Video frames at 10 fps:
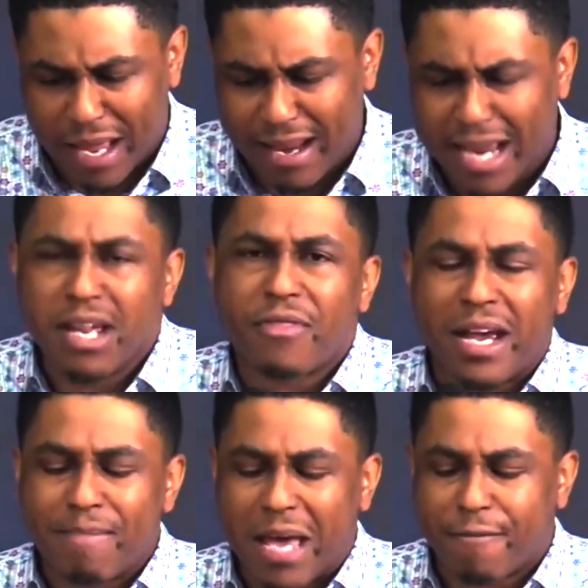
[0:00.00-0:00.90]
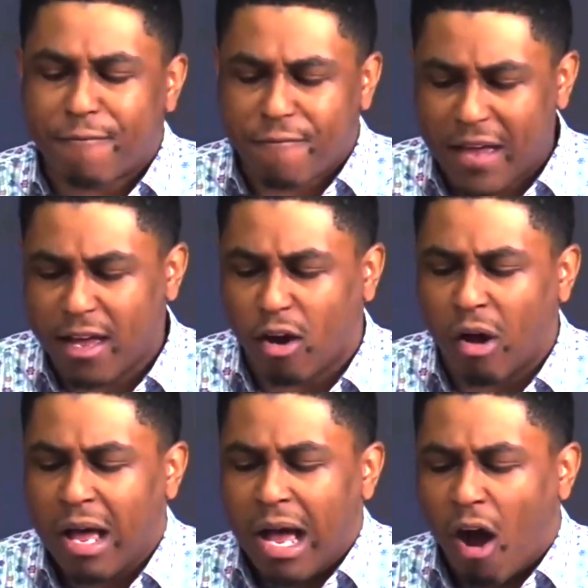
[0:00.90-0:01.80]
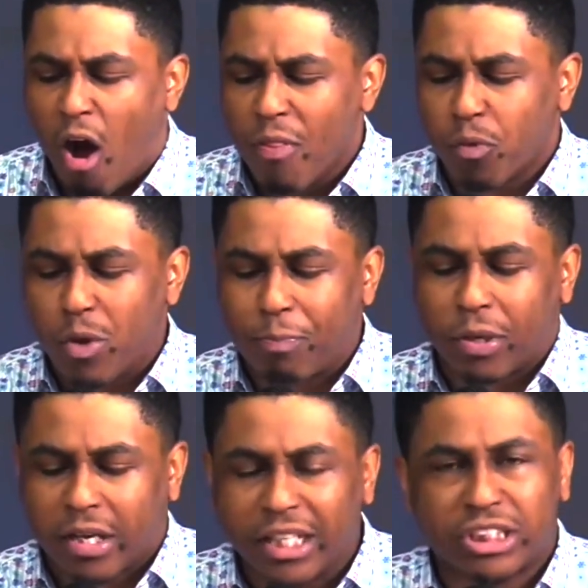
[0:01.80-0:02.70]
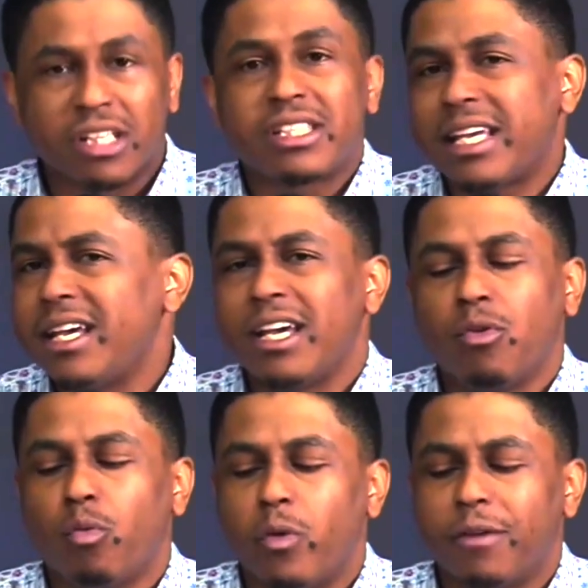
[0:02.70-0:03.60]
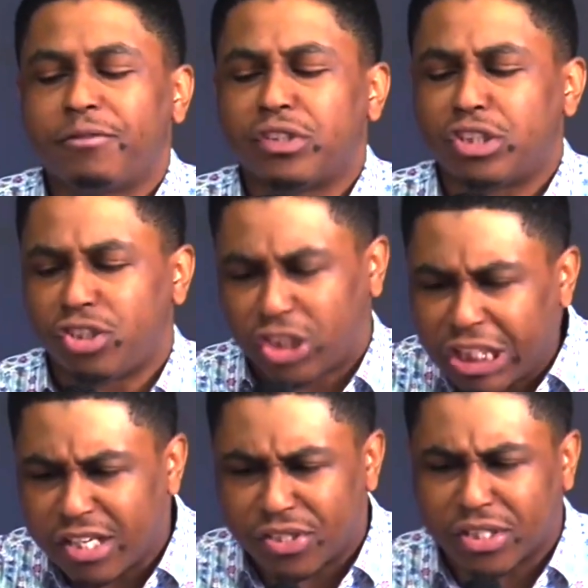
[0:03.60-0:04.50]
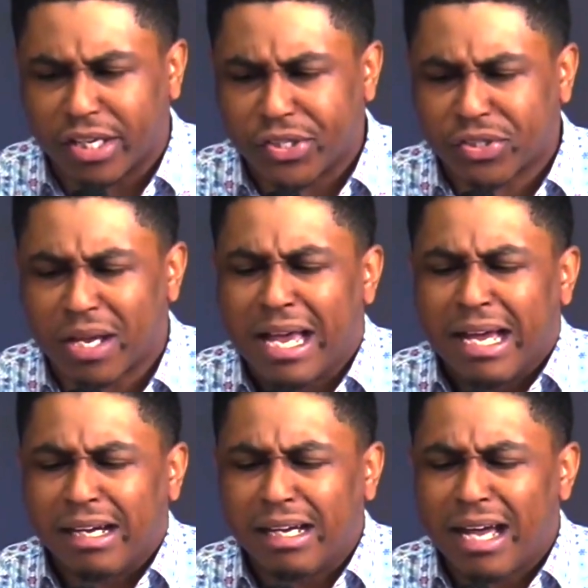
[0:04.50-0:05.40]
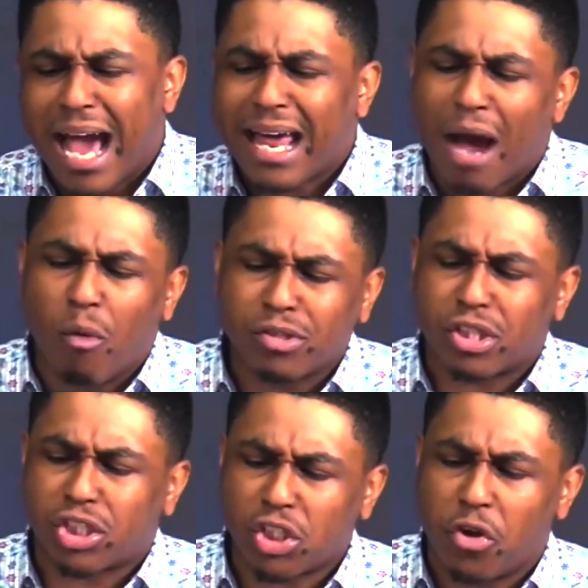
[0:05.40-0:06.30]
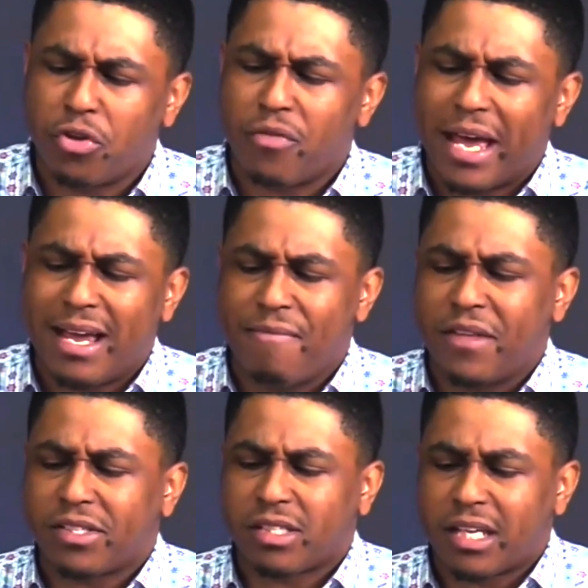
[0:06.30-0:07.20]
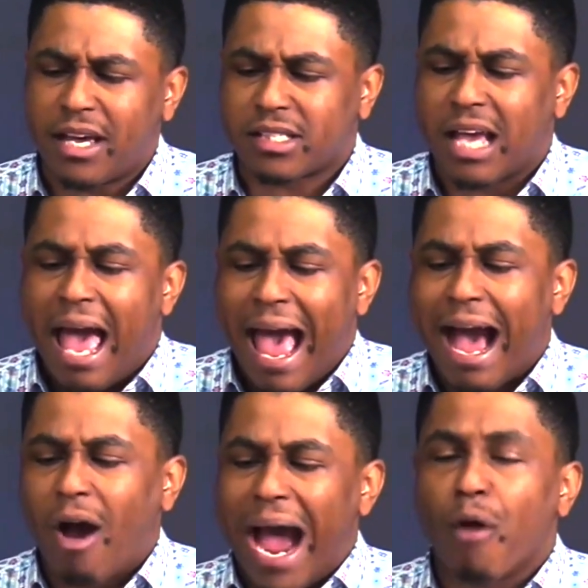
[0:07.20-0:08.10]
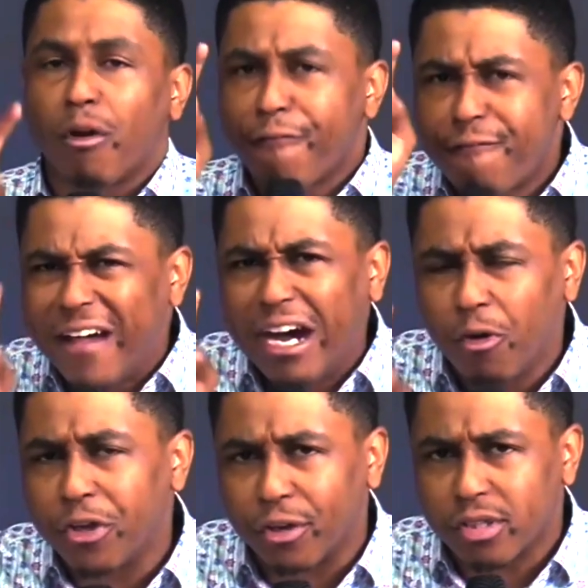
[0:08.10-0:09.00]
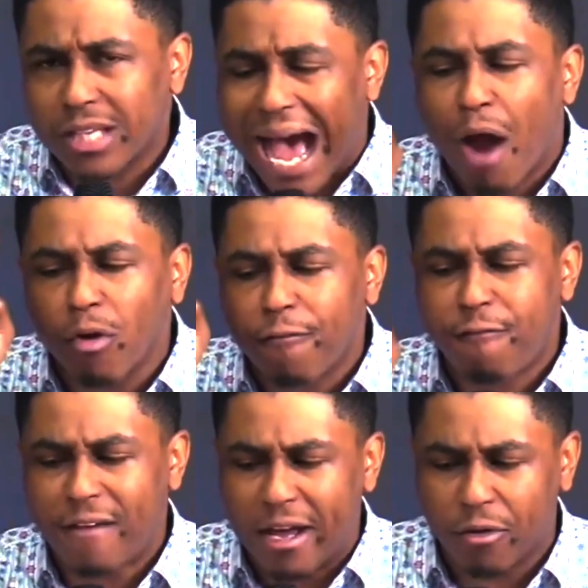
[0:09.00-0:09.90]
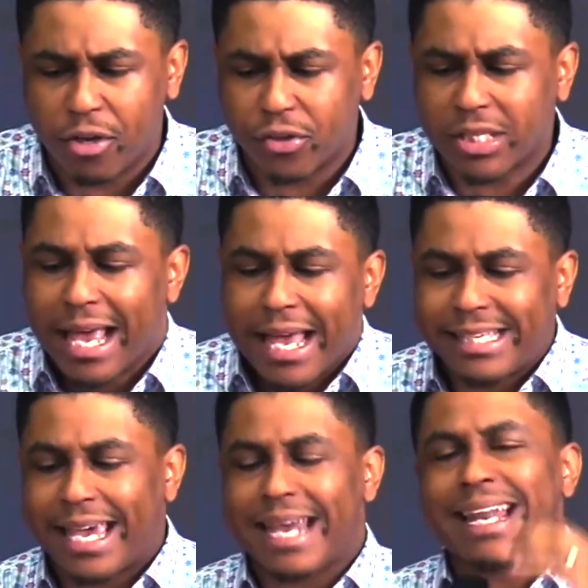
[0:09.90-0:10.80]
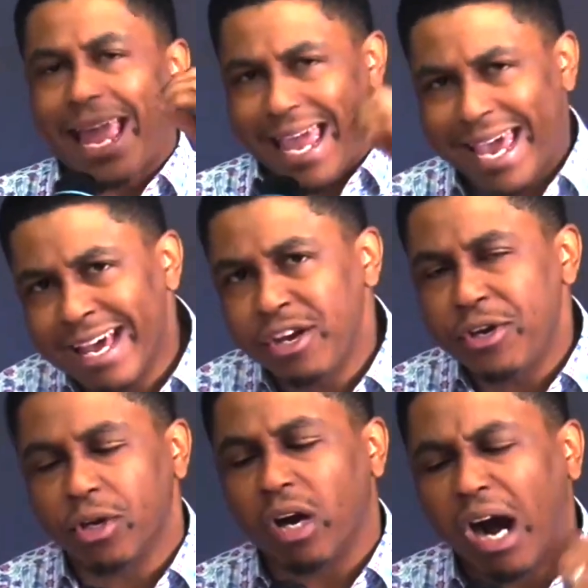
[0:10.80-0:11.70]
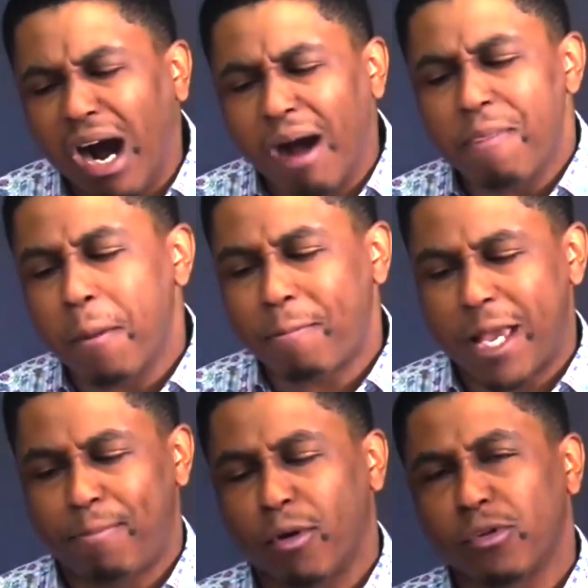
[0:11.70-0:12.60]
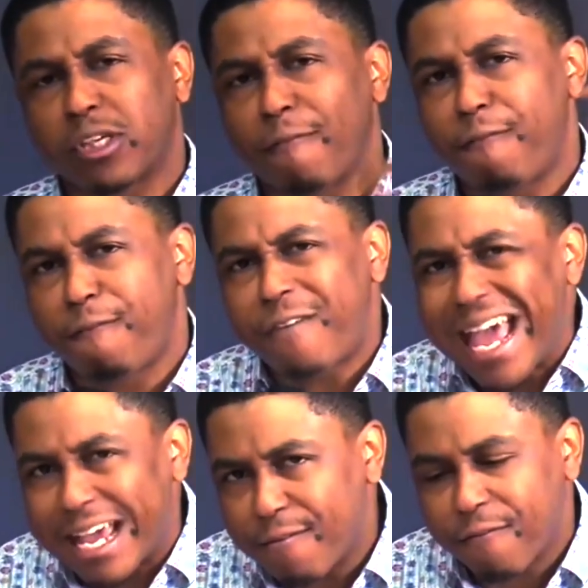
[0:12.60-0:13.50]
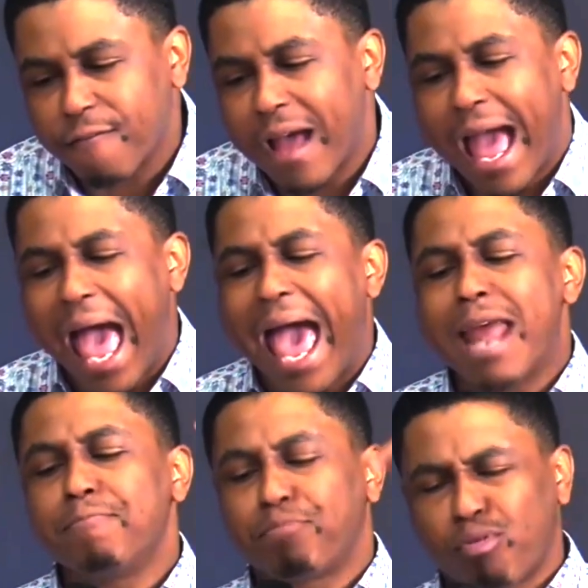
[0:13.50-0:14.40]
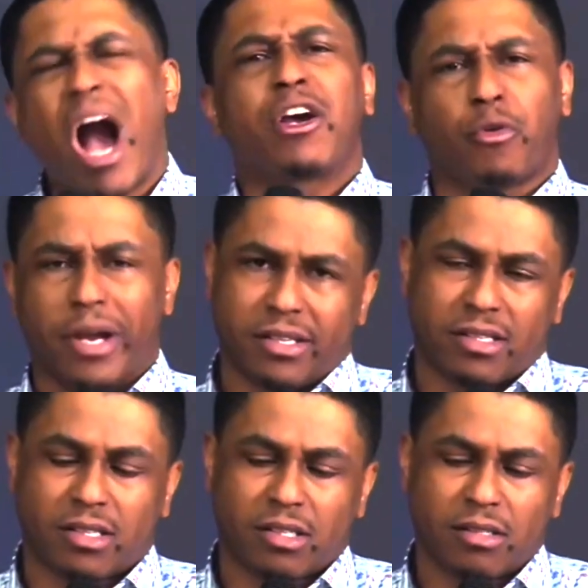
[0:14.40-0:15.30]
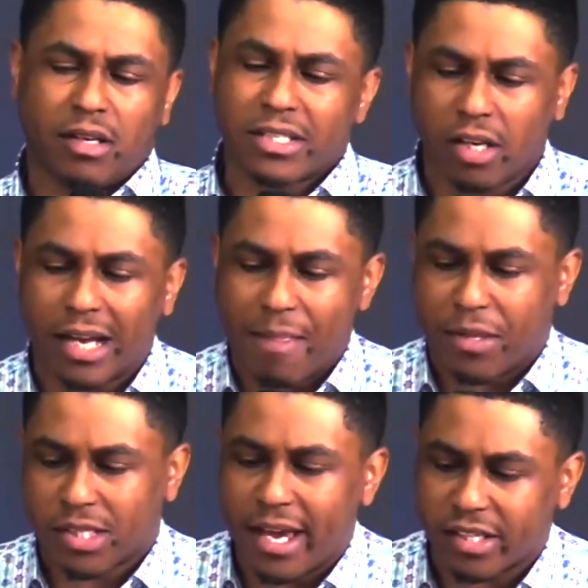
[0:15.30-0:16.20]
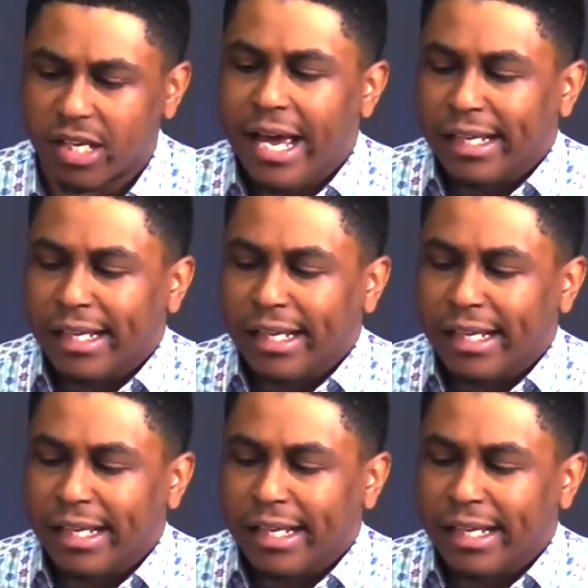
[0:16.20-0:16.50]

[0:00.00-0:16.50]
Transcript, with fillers: That anything that fell, all the repercussions in with Jesus. Uh, I, I want to show you that in this text how our failures, our failures can hinder other people's faith and progress. Let's look at the text.